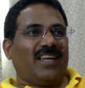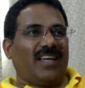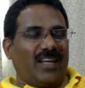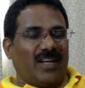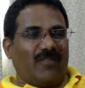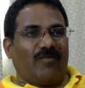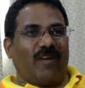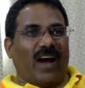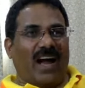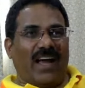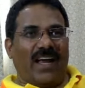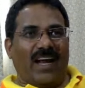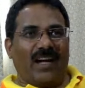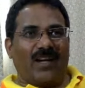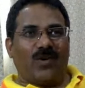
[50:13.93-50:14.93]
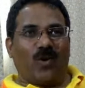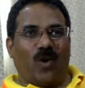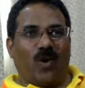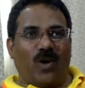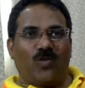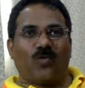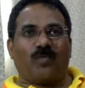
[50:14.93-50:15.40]
If I had
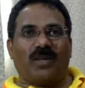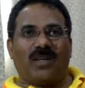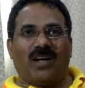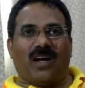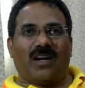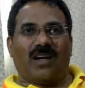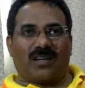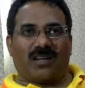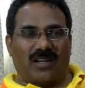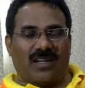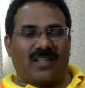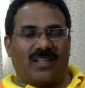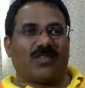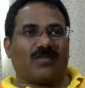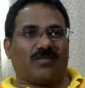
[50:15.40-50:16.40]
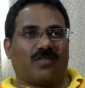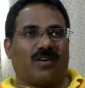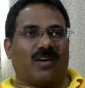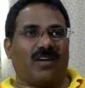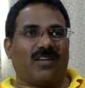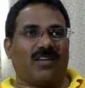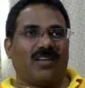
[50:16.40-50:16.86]
not to be under grace of
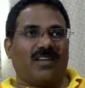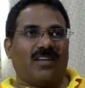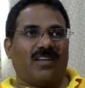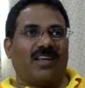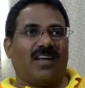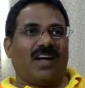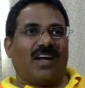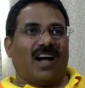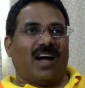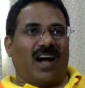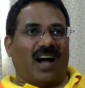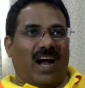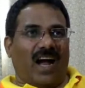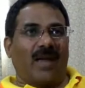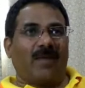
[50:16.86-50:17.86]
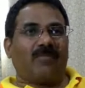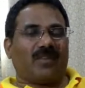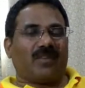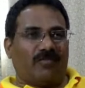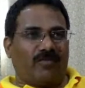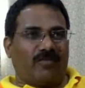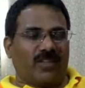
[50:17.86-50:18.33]
God, I am
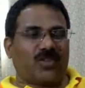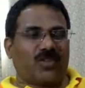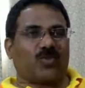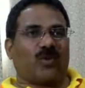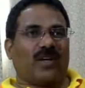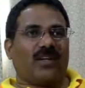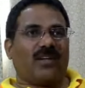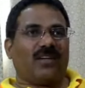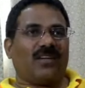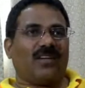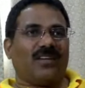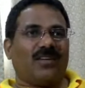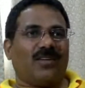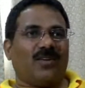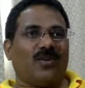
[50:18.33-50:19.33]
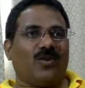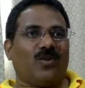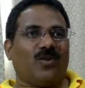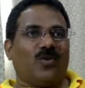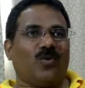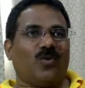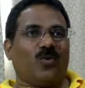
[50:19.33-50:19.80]
the first one
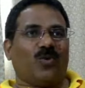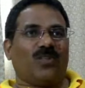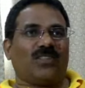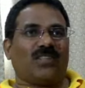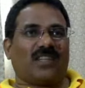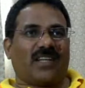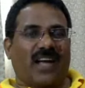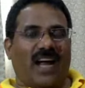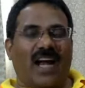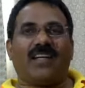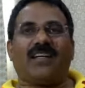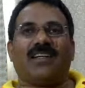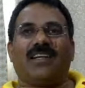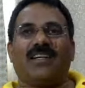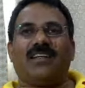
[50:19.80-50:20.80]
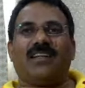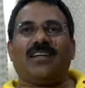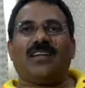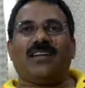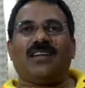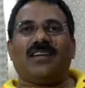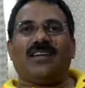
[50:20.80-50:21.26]
who is a candidate
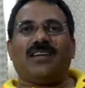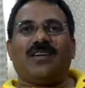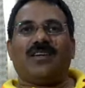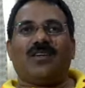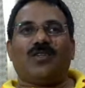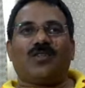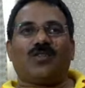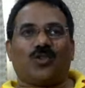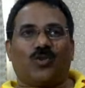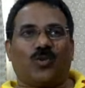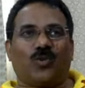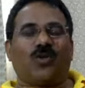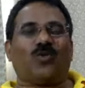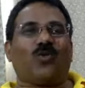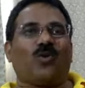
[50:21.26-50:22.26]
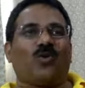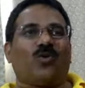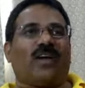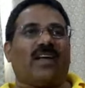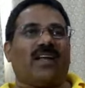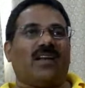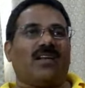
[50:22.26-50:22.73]
sure to go to
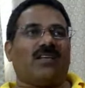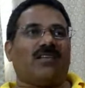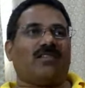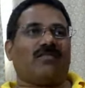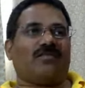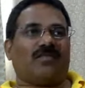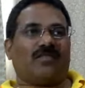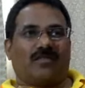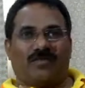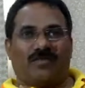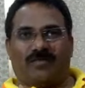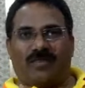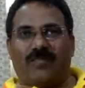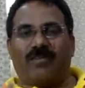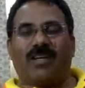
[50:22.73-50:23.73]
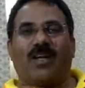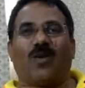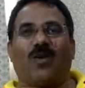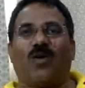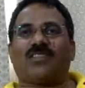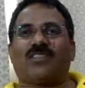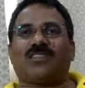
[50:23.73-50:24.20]
hell. When we are
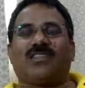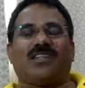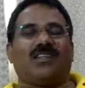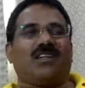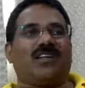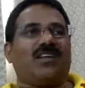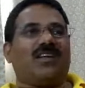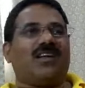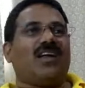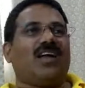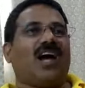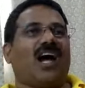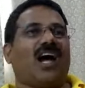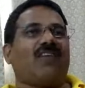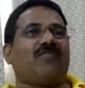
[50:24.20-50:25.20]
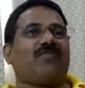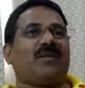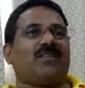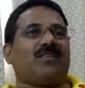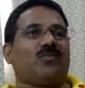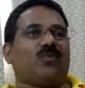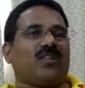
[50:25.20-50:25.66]
all sitting here, I have
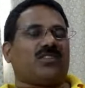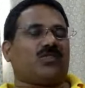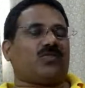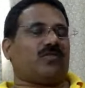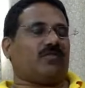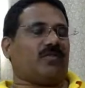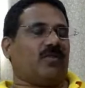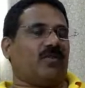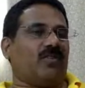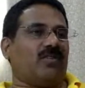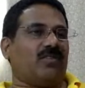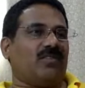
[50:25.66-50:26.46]
been the worst of all.